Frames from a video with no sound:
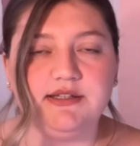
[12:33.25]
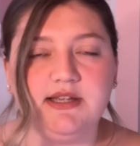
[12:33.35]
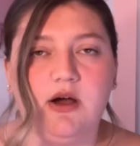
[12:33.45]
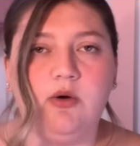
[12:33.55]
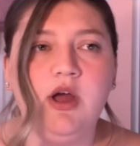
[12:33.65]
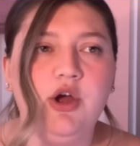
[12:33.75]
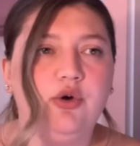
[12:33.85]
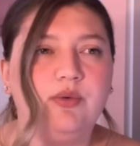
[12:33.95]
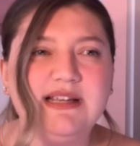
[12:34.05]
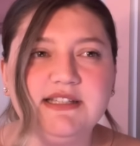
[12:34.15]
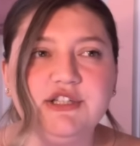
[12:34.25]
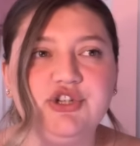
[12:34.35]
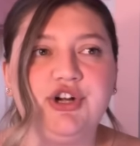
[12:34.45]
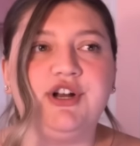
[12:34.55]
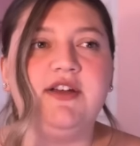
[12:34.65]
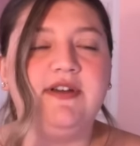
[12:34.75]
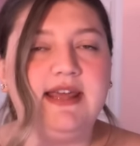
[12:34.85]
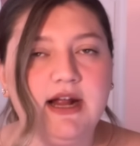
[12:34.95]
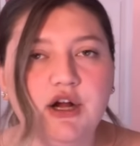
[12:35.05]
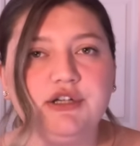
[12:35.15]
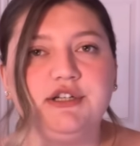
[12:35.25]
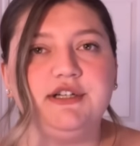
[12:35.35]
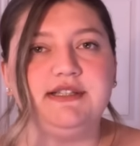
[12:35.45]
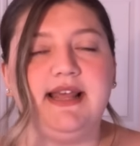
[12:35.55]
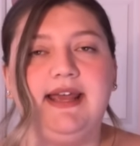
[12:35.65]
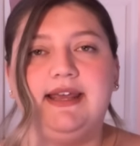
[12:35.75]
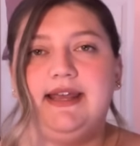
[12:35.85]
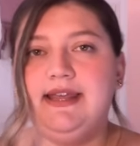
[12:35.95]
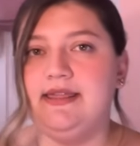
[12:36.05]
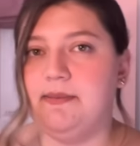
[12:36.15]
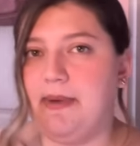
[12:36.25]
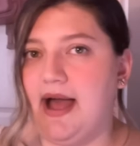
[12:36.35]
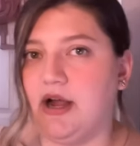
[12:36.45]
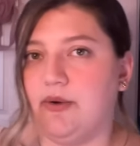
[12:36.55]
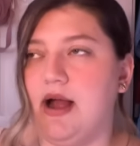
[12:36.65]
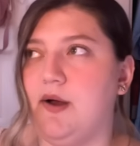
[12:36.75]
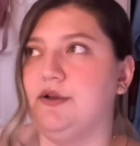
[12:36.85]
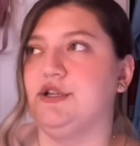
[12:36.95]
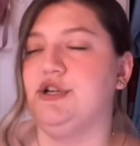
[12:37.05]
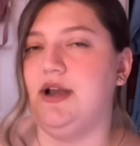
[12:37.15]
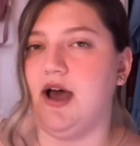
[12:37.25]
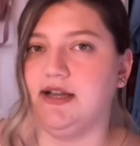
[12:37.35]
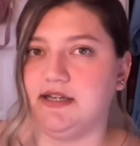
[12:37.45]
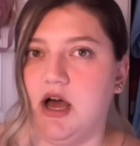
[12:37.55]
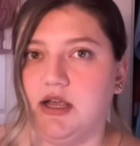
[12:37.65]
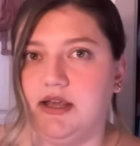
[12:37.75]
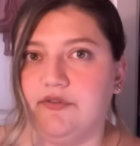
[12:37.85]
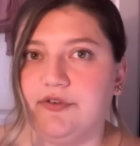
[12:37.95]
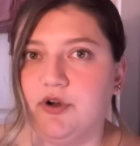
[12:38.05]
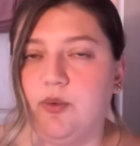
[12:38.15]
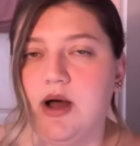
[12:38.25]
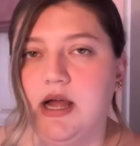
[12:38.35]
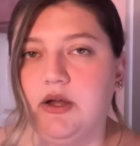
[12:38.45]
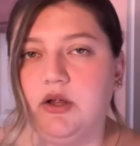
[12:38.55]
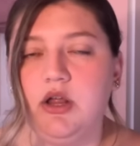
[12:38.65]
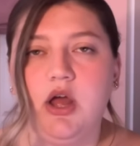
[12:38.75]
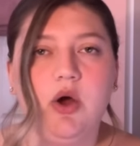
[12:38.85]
So rest assured, if a character is like in the background not talking for a while,